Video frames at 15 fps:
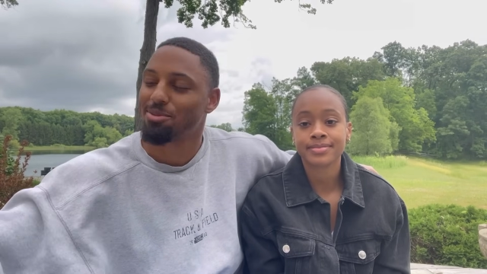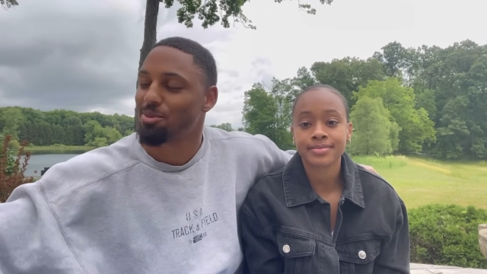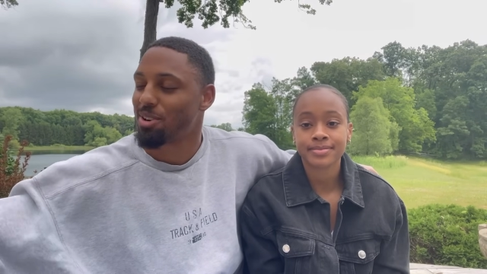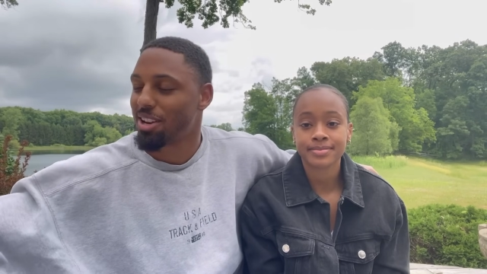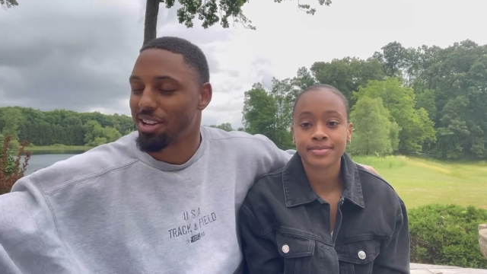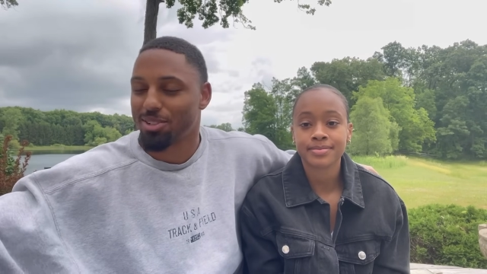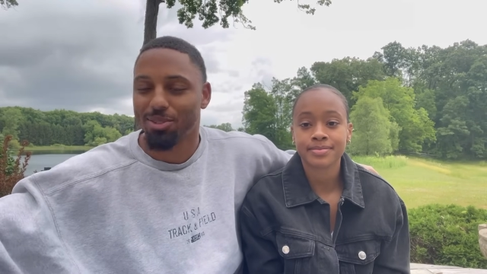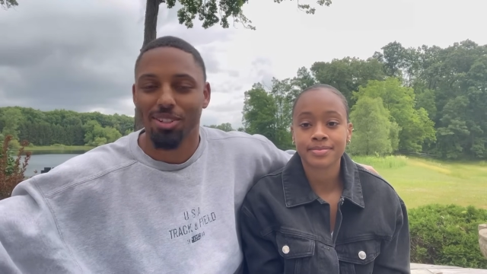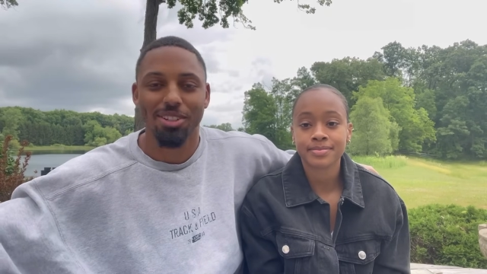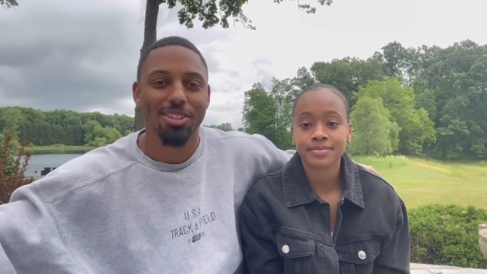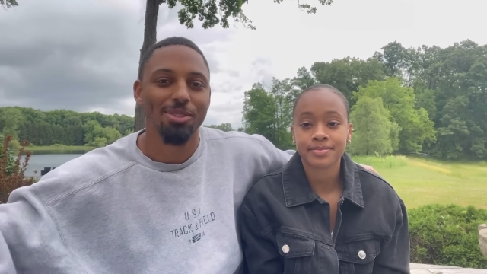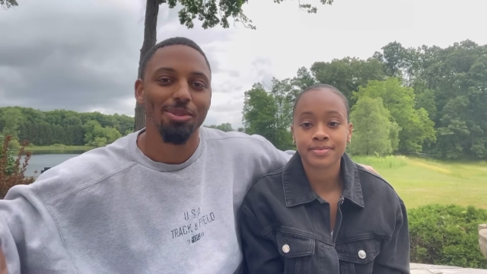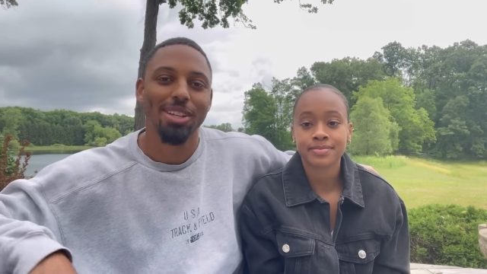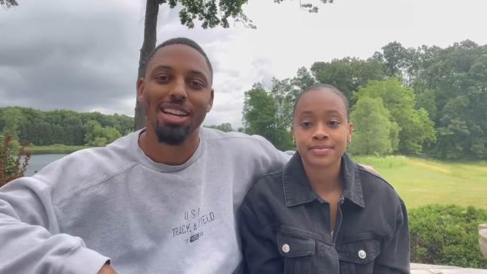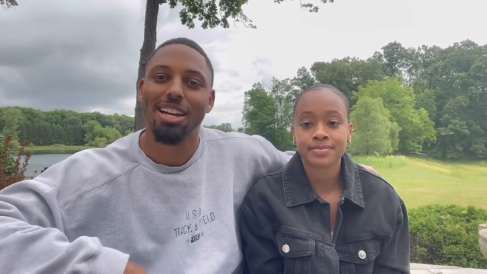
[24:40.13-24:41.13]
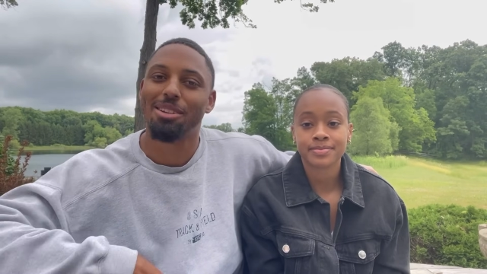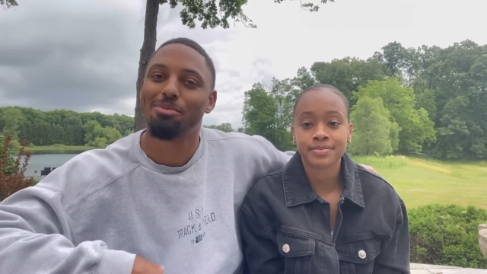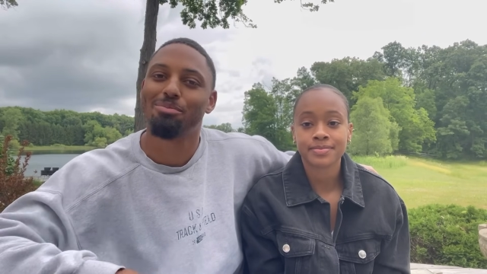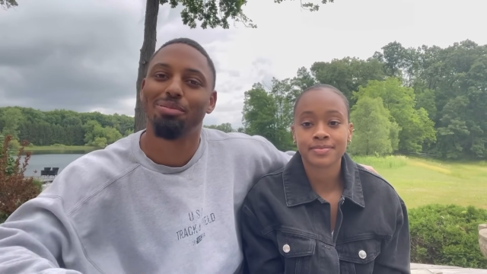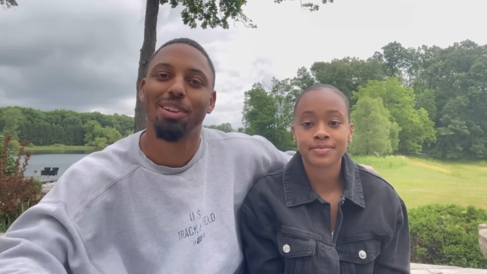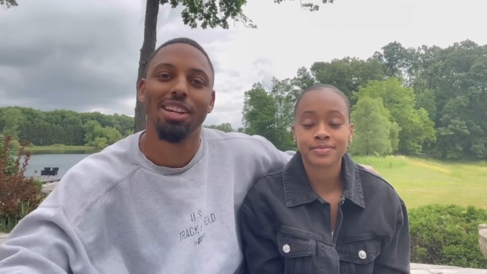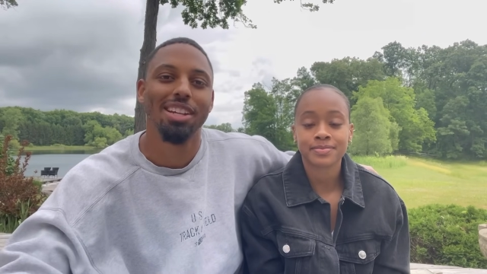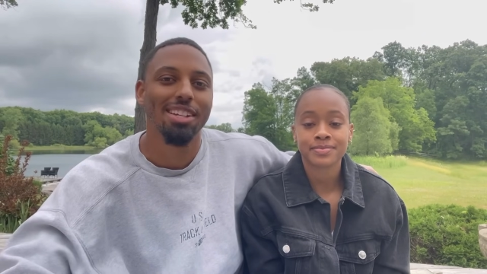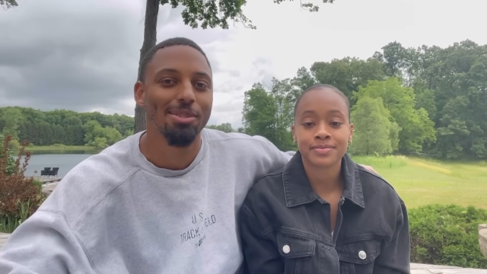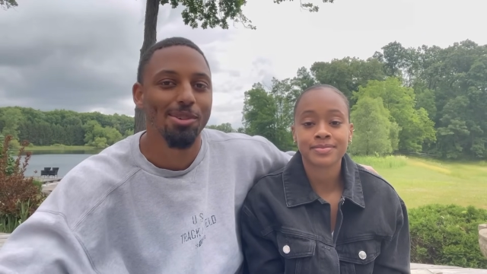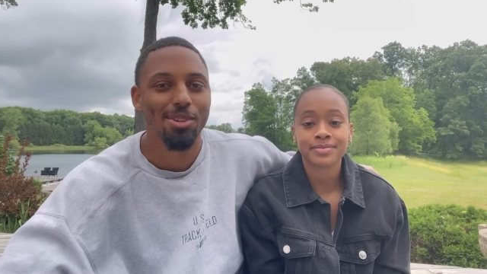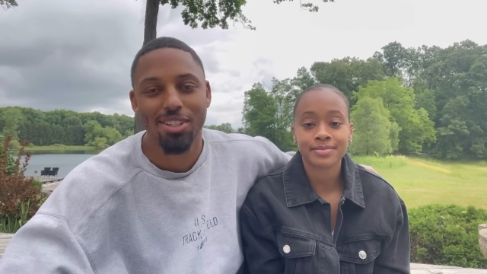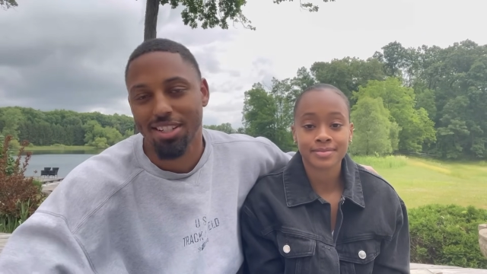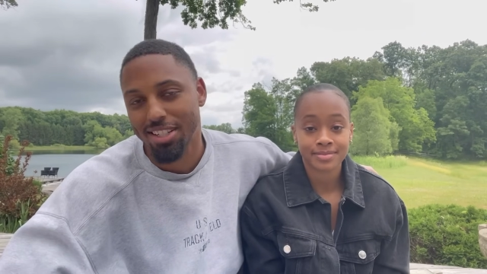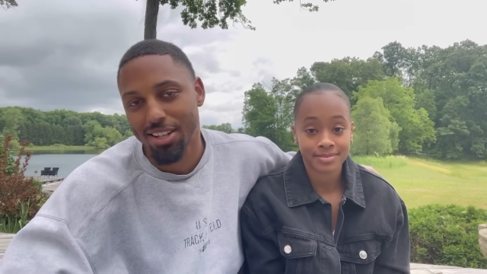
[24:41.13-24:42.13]
Speaker 1: more house rental stuff, we got plenty of
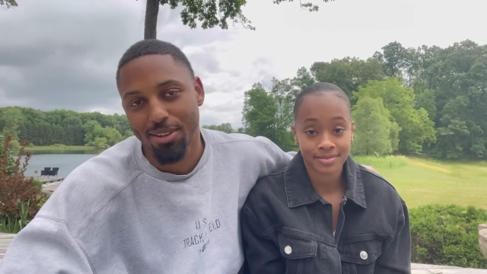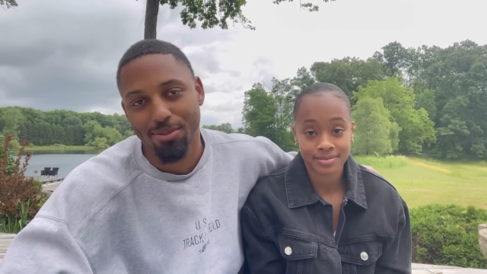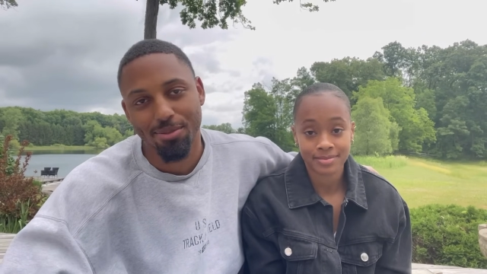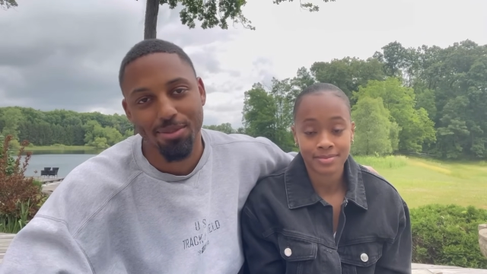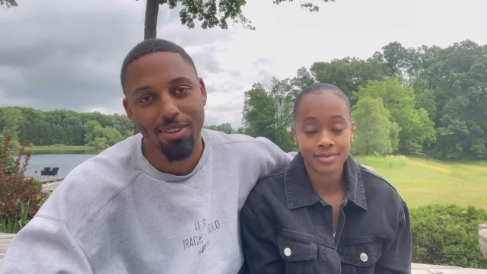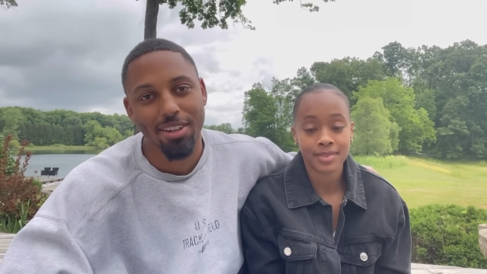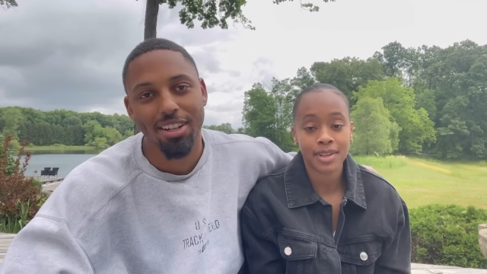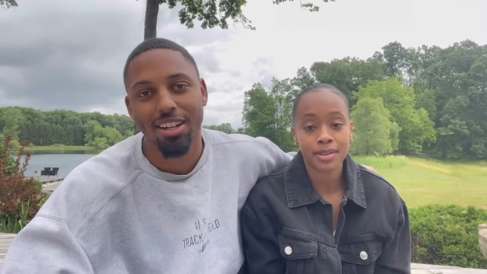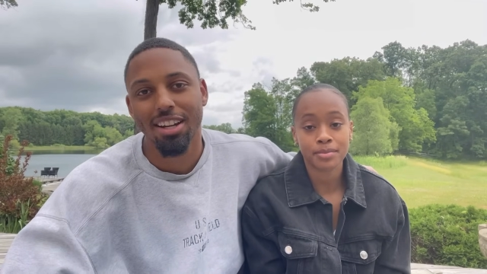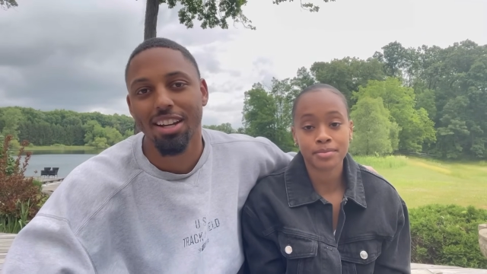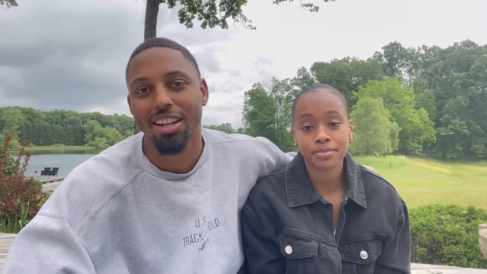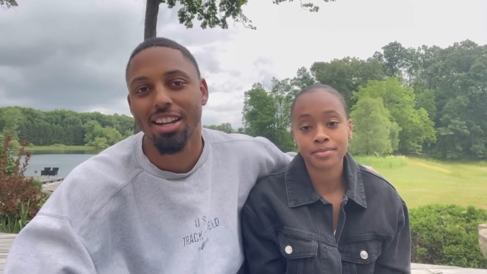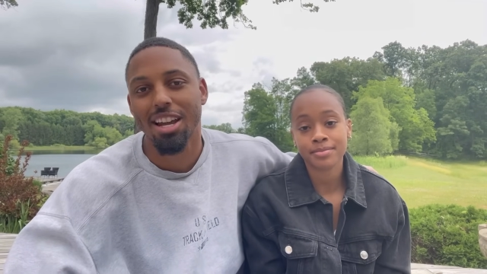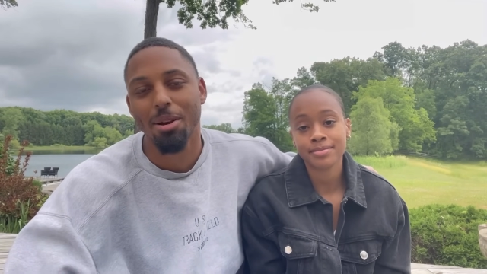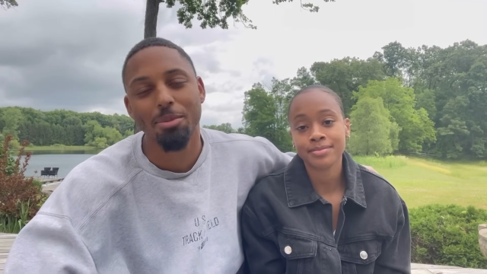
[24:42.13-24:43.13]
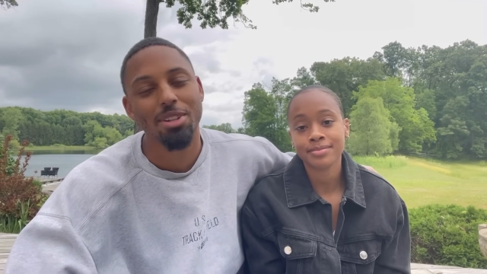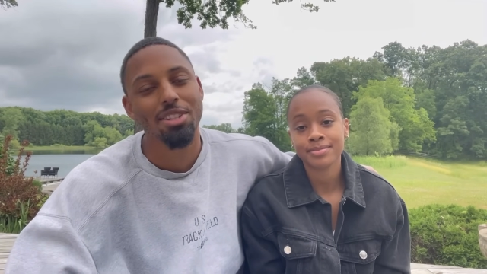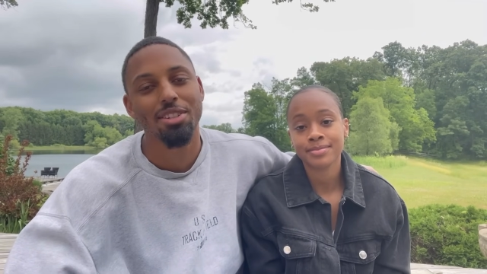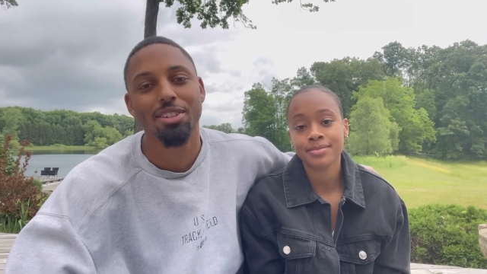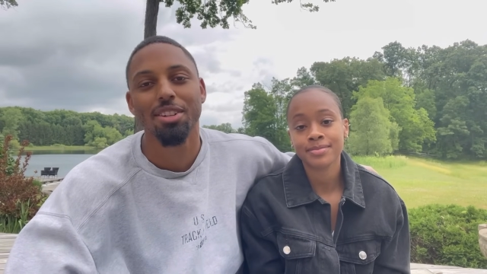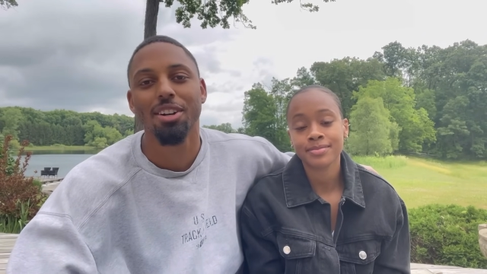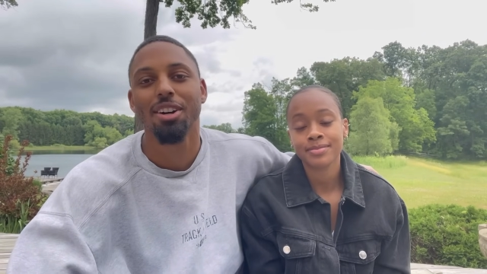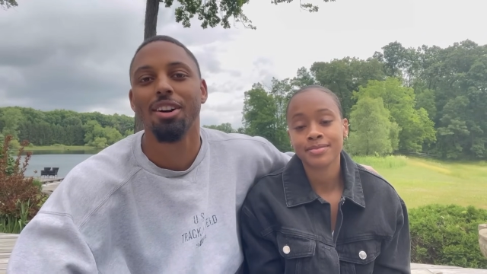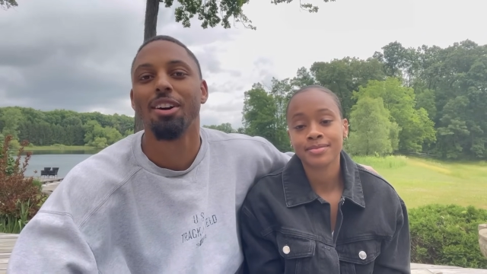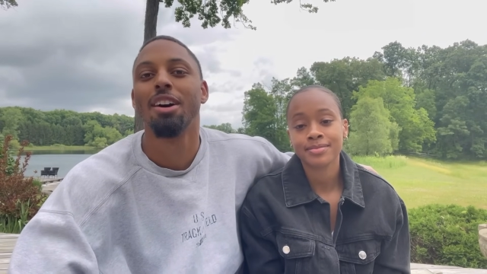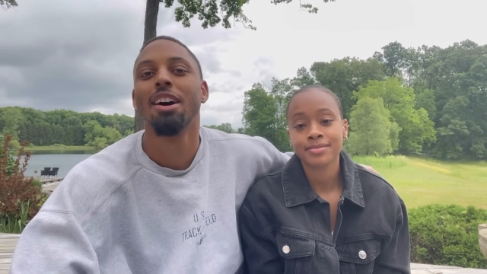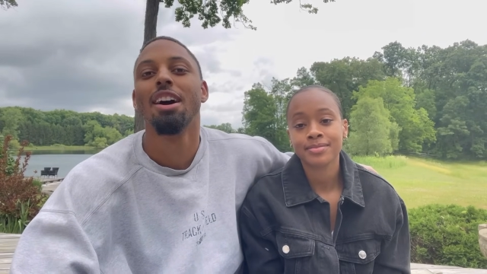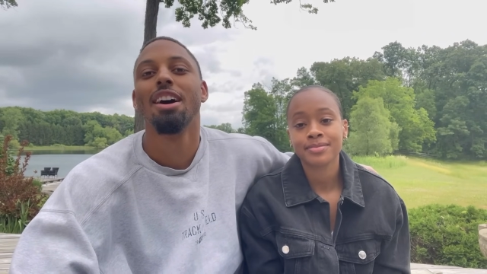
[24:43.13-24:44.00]
more stuff yep. coming to y'all.